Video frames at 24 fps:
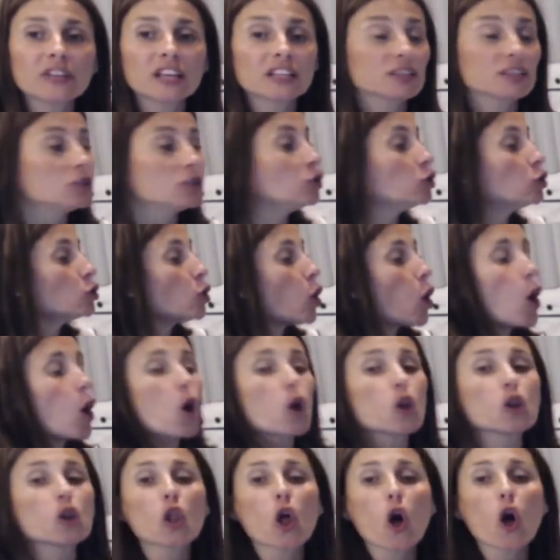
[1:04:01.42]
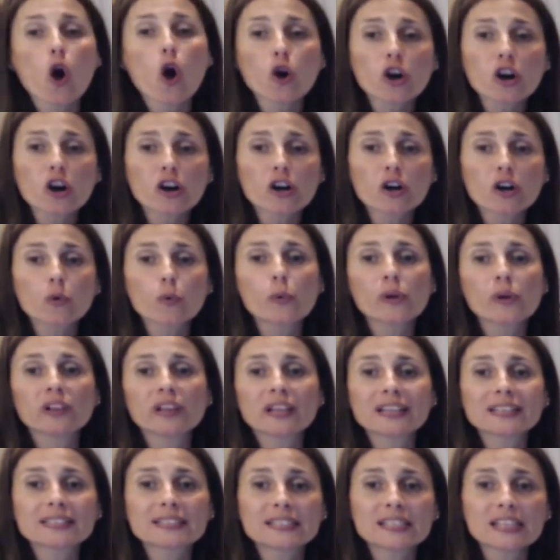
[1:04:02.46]
that no longer will
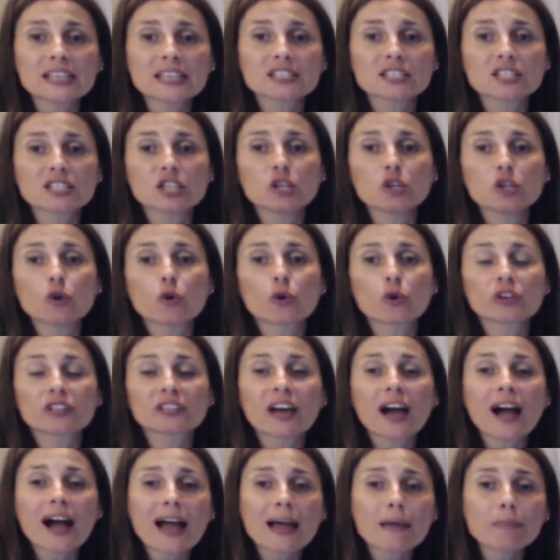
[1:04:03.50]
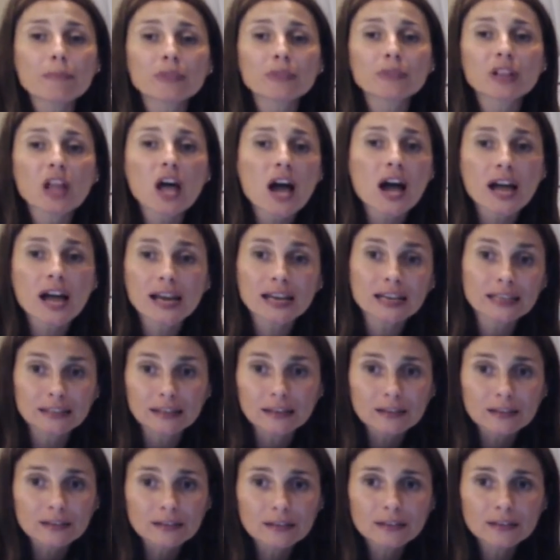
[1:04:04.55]
exist in your timeline
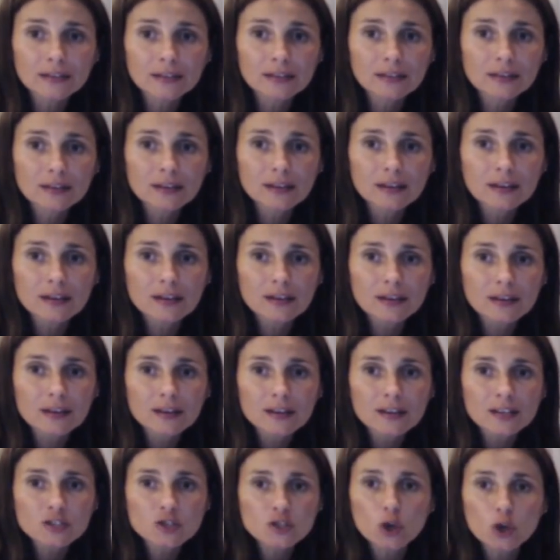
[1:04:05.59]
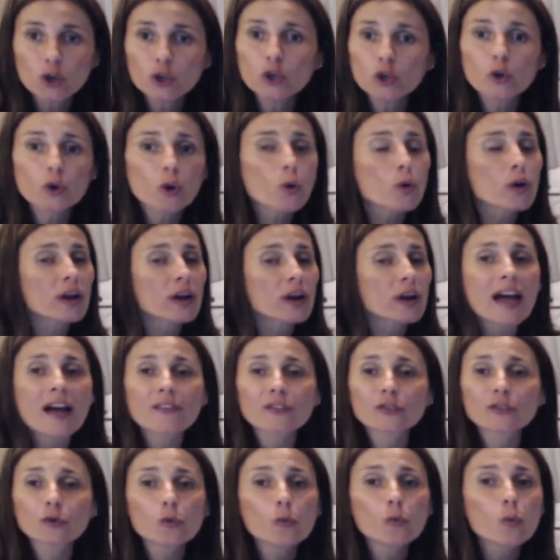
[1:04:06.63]
so you don't
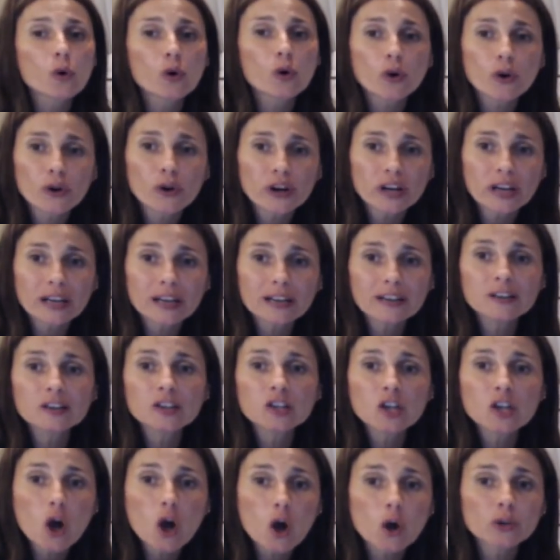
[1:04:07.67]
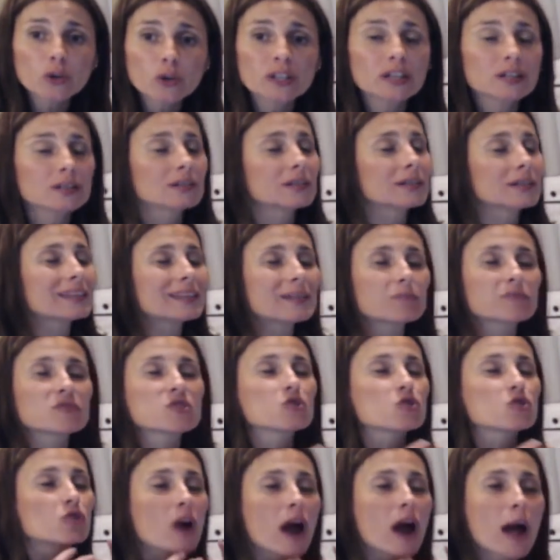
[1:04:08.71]
have to worry know that
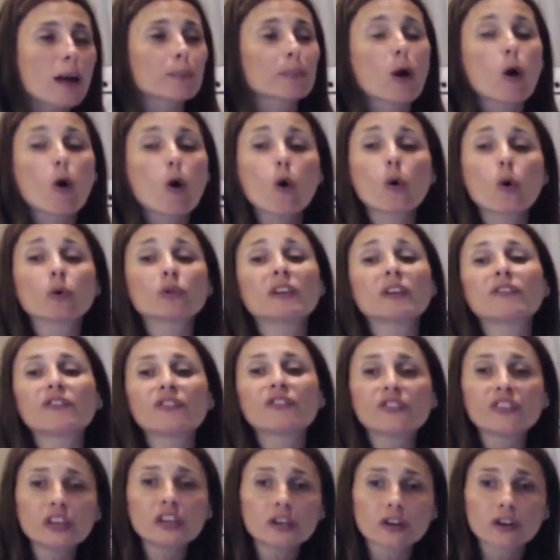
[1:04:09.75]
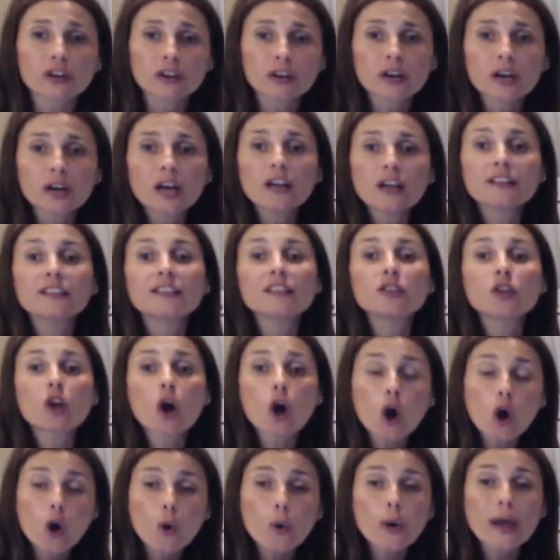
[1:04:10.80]
drop all the fear
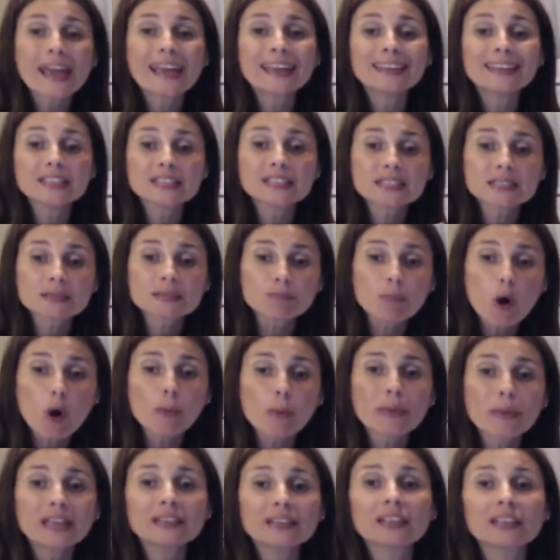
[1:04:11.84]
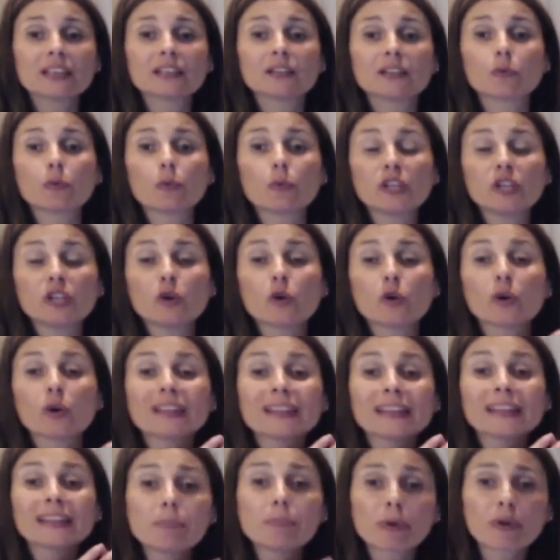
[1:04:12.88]
know at this moment that you're
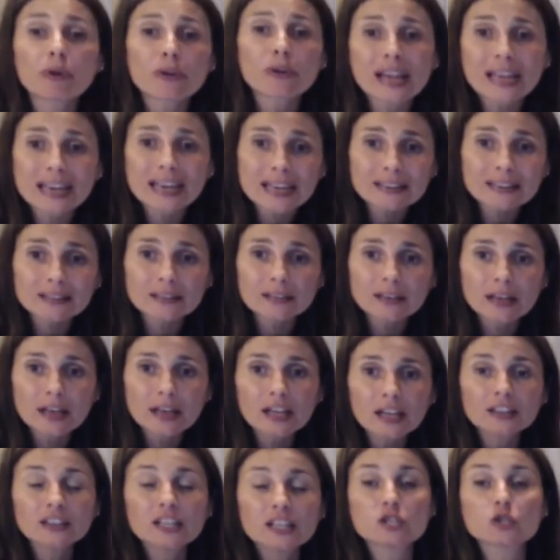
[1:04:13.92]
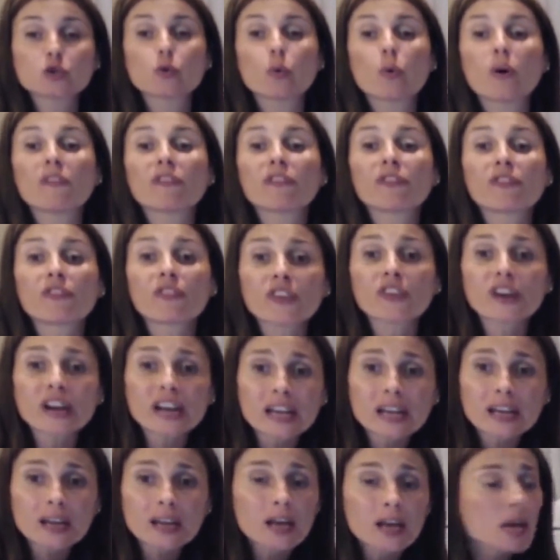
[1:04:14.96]
liberated that you are
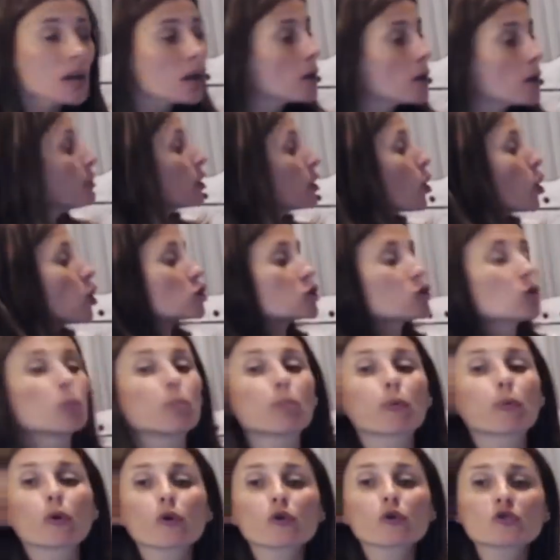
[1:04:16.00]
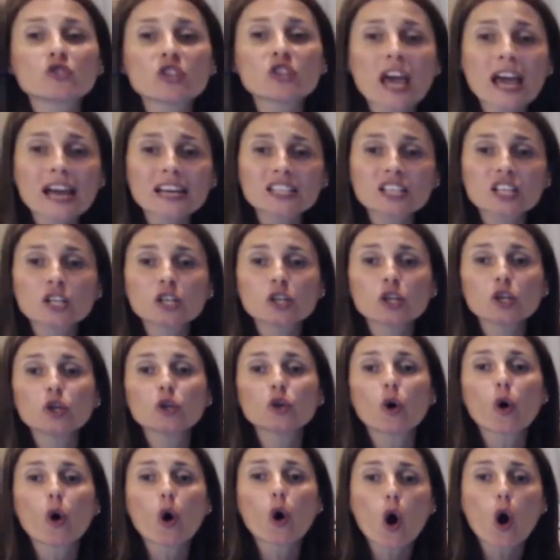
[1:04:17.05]
free because you're projecting
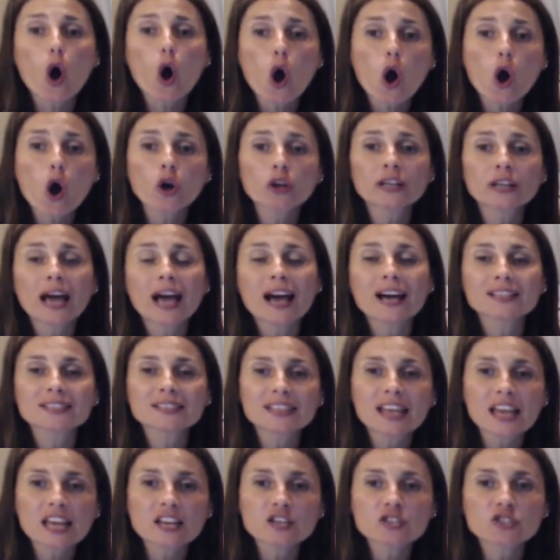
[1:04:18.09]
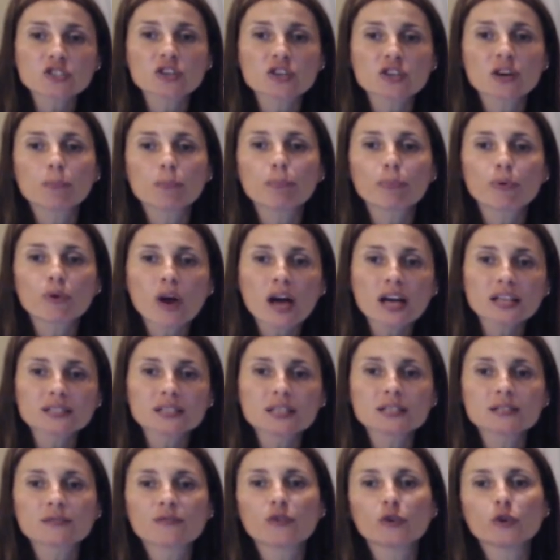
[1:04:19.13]
your own ascension
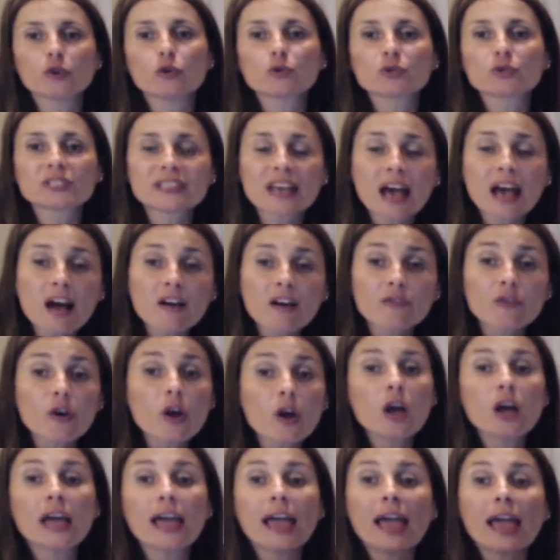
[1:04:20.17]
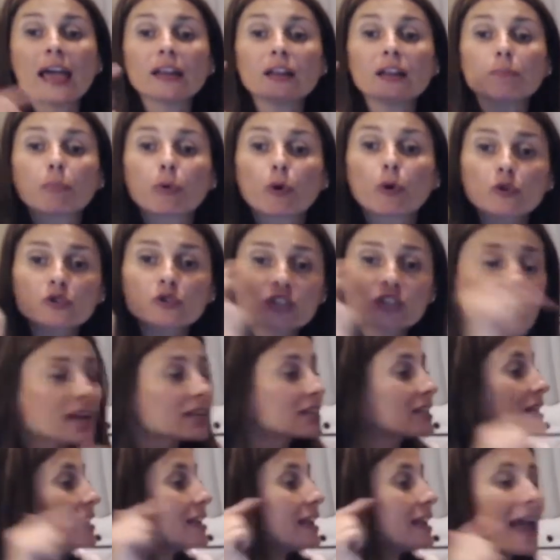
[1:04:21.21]
process for yourself and
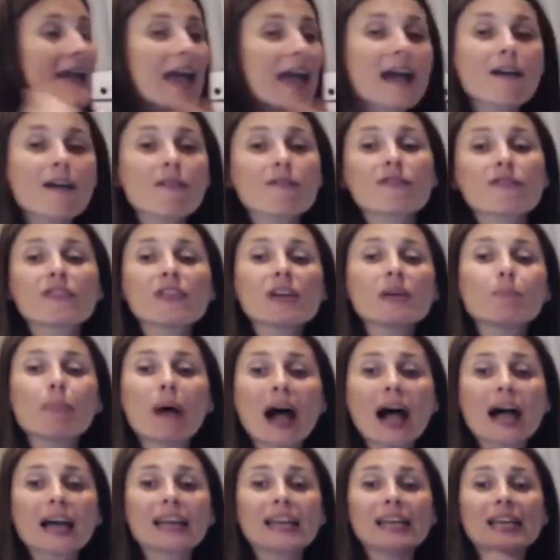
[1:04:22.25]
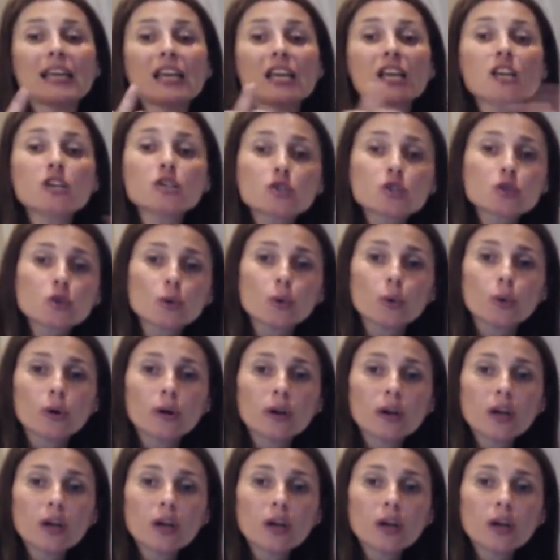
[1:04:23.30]
projecting everybody into